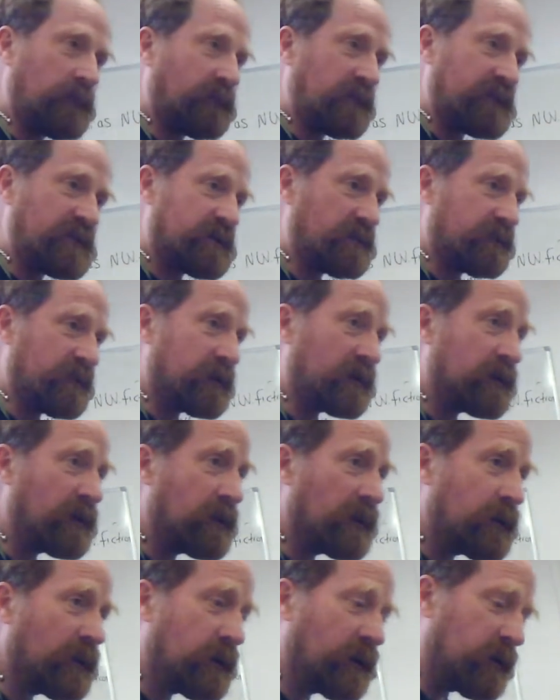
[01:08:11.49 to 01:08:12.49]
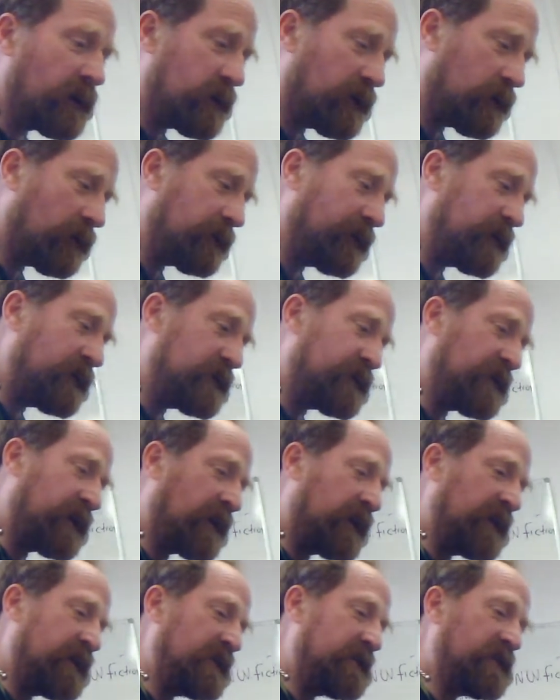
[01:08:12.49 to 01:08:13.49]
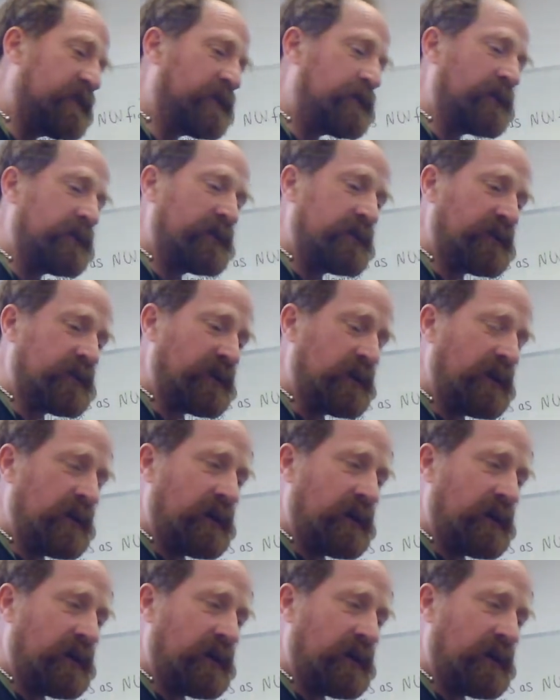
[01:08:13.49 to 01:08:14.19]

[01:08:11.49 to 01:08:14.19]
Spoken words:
the rest of it on these guided tours,